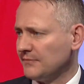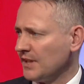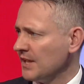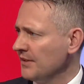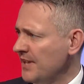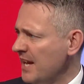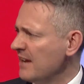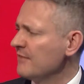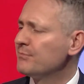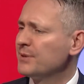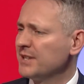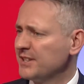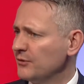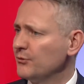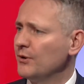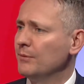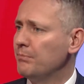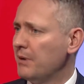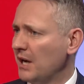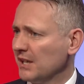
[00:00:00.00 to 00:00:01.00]
have pretty
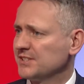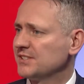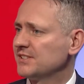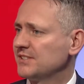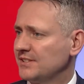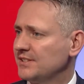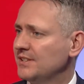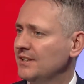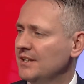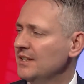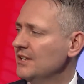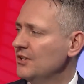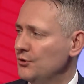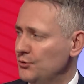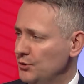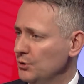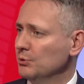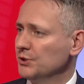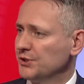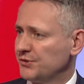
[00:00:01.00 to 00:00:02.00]
robust
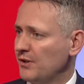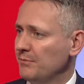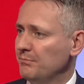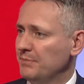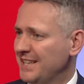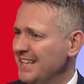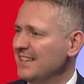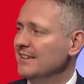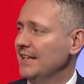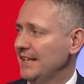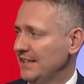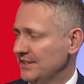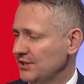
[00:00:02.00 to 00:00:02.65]
rules from beginning.